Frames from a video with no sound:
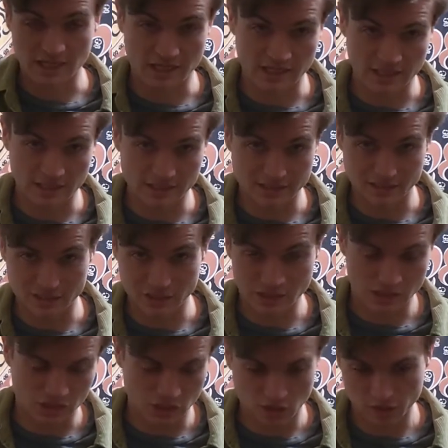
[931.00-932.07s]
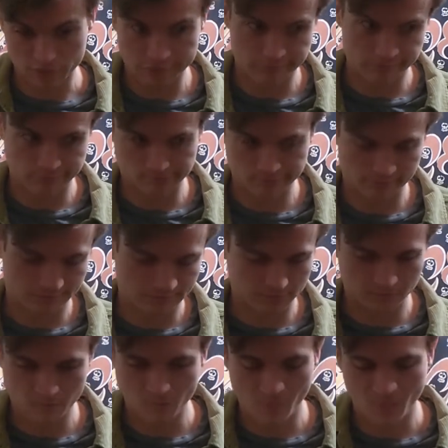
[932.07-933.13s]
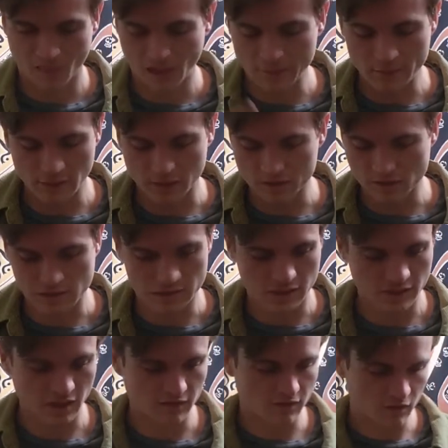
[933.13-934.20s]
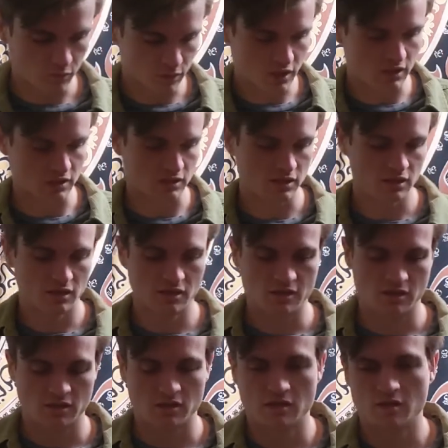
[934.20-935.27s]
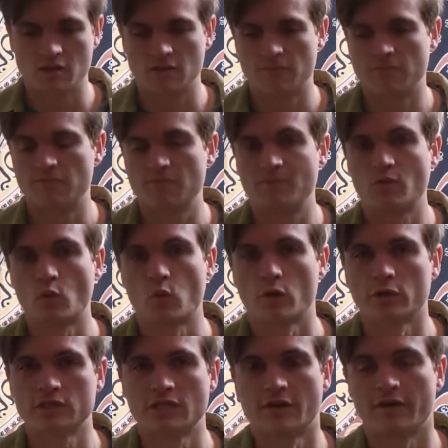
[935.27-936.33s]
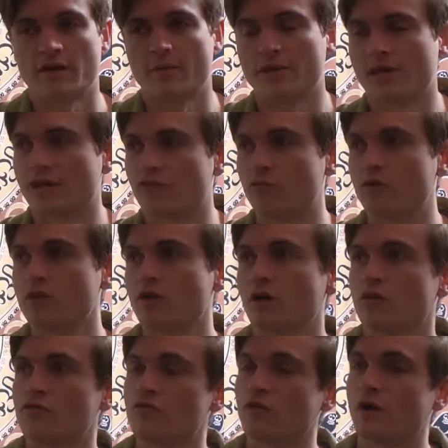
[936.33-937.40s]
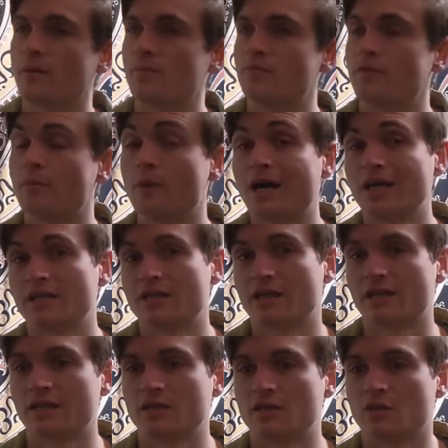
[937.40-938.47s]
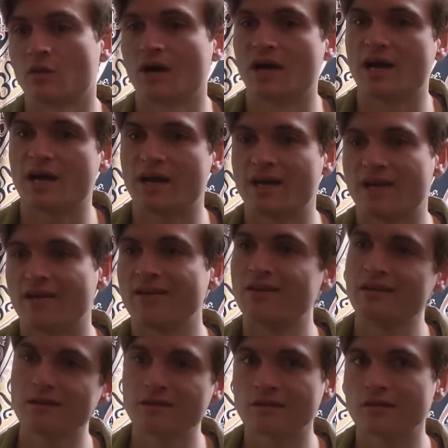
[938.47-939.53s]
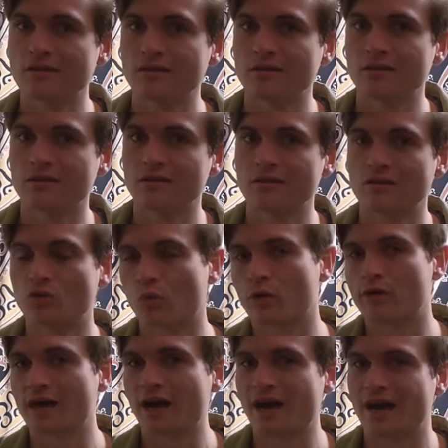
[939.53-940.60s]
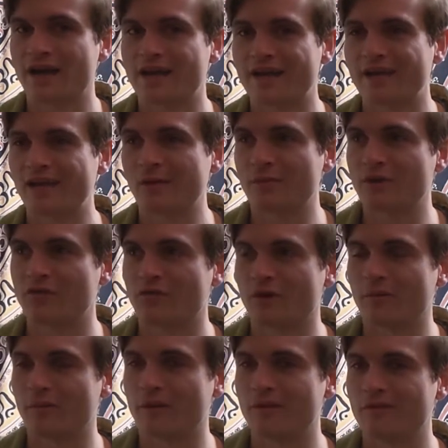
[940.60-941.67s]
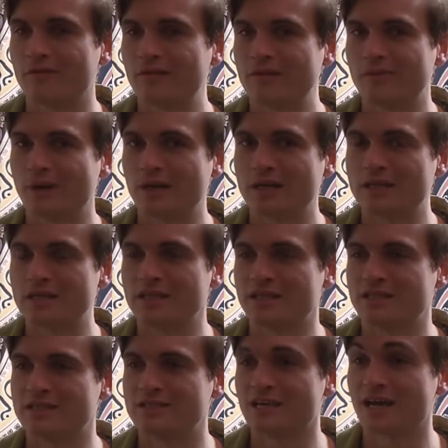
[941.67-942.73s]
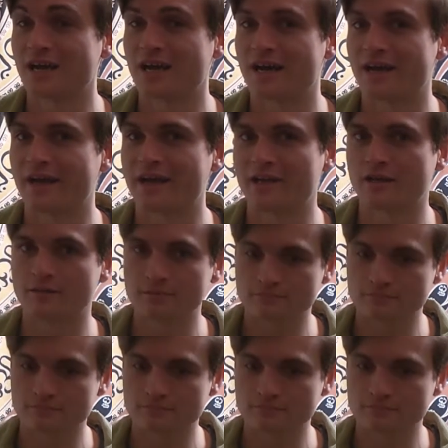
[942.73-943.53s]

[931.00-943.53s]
eye is just itchy. I'm not going to talk like that, though, because the words that are coming out of me are from the body. And so the word I coming from this body is I,